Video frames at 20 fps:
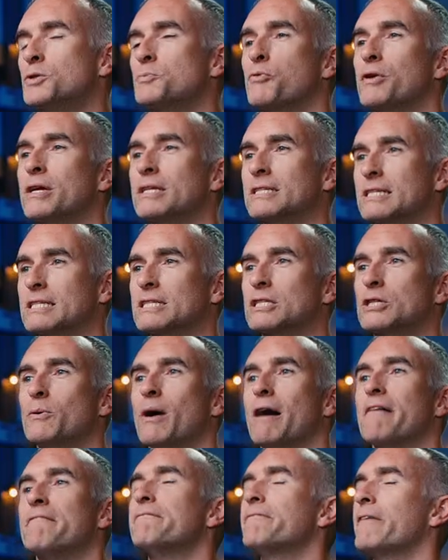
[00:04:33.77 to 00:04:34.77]
Which brings us
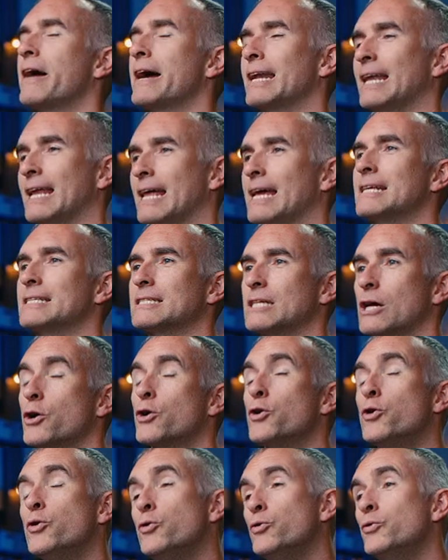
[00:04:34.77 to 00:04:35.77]
to our final answer:
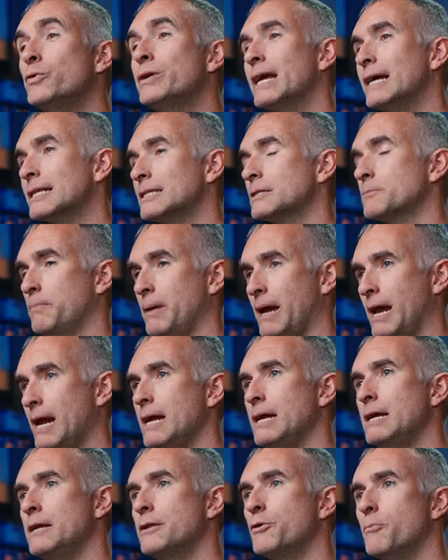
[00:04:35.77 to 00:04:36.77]
who gets
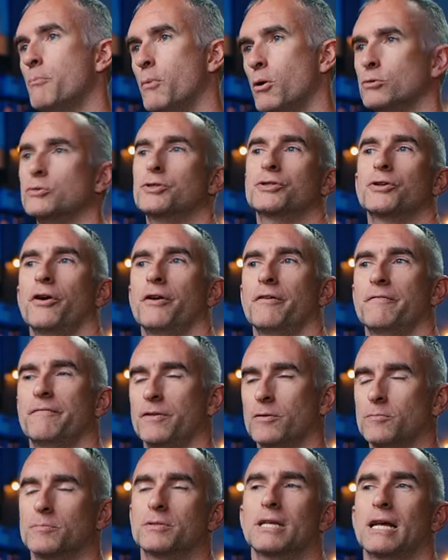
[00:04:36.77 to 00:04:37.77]
paid the most on a
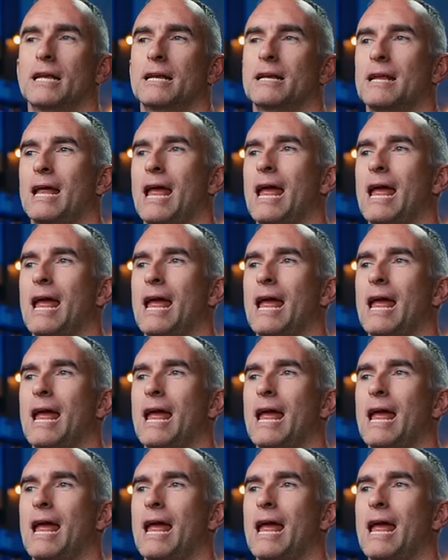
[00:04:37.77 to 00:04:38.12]
film set?